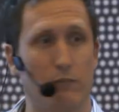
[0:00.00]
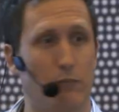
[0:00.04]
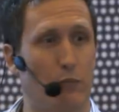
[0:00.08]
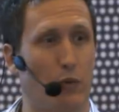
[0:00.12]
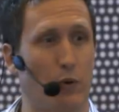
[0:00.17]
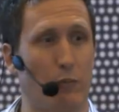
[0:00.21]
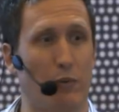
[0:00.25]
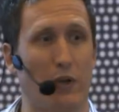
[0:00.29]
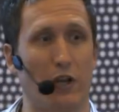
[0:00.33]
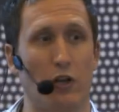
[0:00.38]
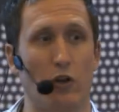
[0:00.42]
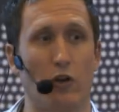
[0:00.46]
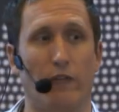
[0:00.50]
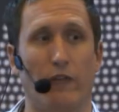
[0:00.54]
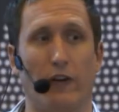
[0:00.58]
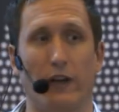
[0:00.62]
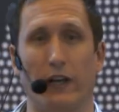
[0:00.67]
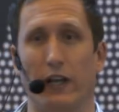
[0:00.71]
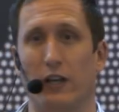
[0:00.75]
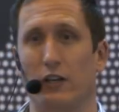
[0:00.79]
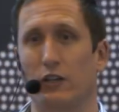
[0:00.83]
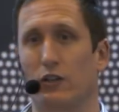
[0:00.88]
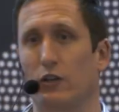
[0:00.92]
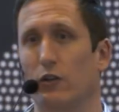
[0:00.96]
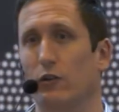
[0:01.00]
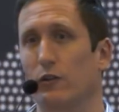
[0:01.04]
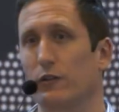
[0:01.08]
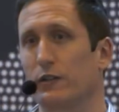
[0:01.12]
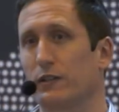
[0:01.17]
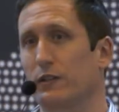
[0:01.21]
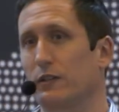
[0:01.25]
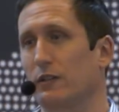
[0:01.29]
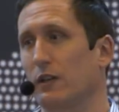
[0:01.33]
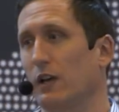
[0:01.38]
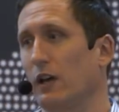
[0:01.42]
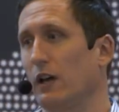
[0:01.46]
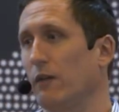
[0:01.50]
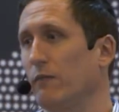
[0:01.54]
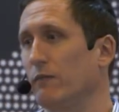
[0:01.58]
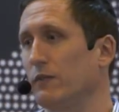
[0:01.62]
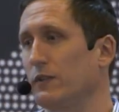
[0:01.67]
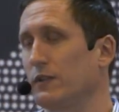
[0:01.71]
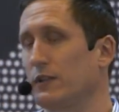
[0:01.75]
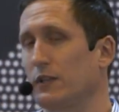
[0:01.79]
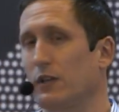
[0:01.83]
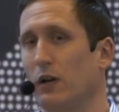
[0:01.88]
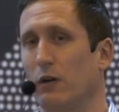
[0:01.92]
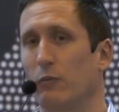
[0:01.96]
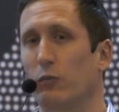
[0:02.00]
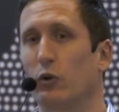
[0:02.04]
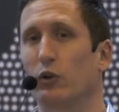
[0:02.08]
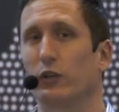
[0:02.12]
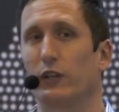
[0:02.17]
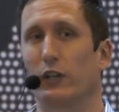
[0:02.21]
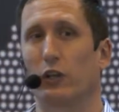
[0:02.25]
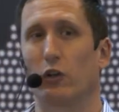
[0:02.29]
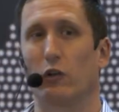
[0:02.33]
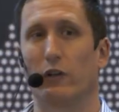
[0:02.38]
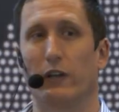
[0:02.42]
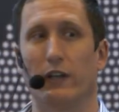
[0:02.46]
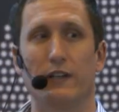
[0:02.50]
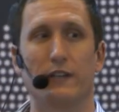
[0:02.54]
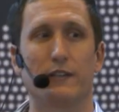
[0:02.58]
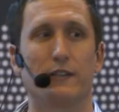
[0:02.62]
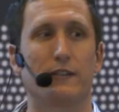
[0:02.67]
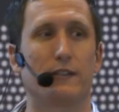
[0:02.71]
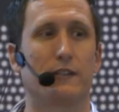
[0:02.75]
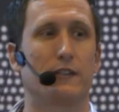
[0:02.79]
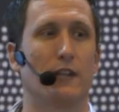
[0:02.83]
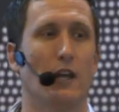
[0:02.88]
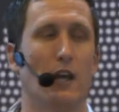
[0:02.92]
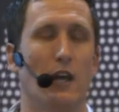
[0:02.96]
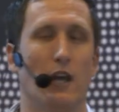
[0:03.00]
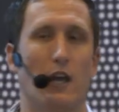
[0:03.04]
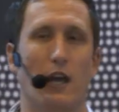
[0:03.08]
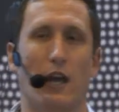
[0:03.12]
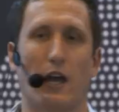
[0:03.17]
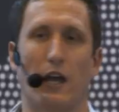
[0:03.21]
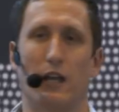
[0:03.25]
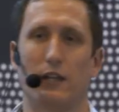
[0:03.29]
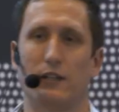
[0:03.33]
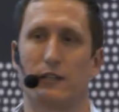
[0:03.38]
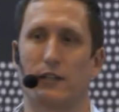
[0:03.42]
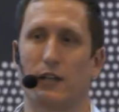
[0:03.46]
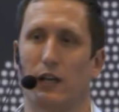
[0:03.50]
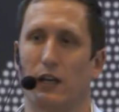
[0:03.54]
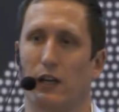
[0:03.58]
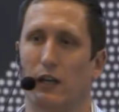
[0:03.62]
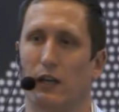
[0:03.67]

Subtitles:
prepare your financials, start building your lists, and